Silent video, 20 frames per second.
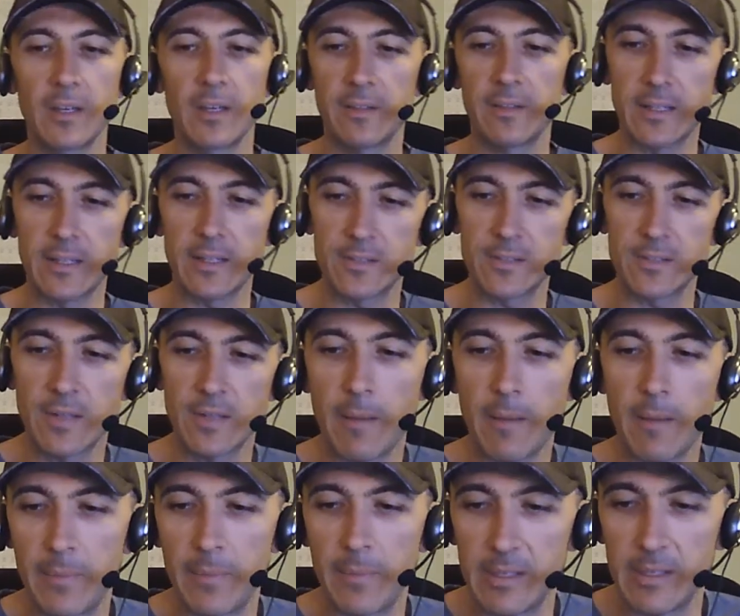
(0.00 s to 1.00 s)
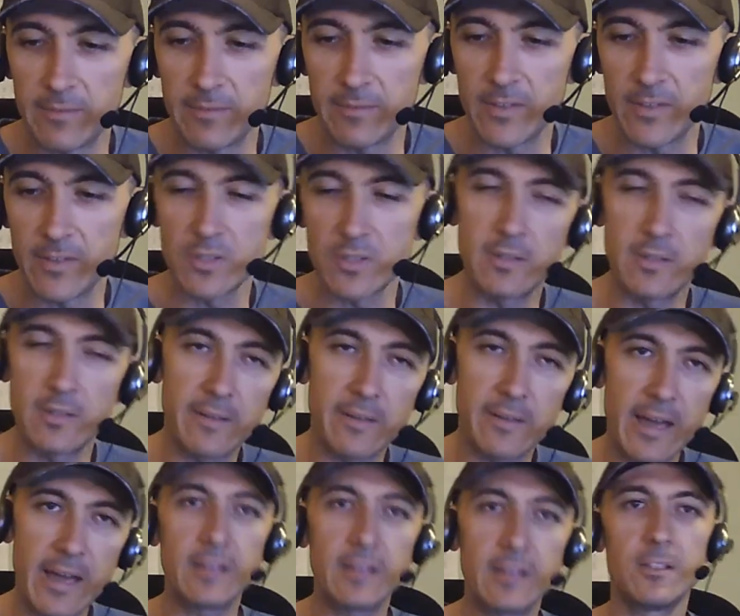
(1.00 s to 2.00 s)
That's being efficient in
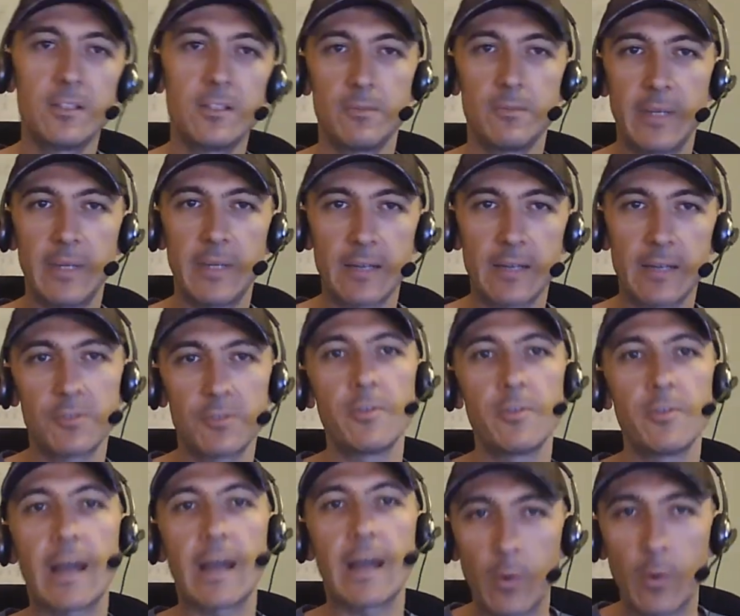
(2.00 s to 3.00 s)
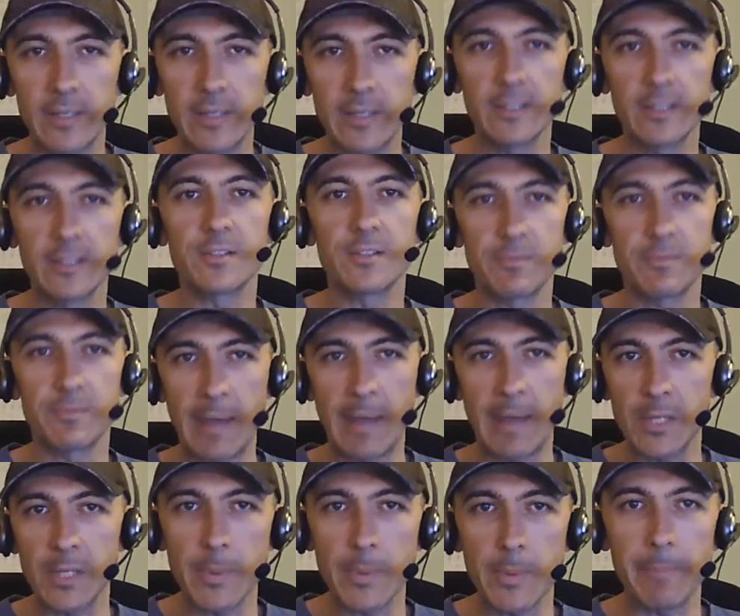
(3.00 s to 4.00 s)
that and being able to do that quickly is
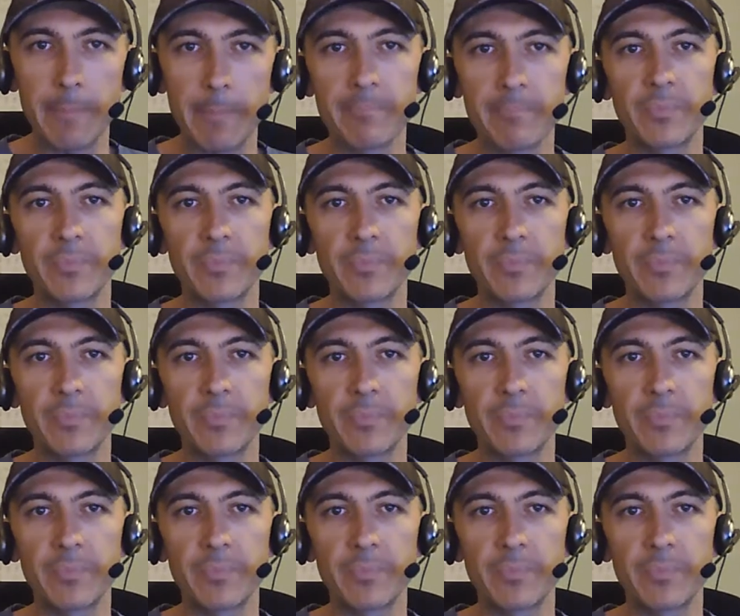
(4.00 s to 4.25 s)
management.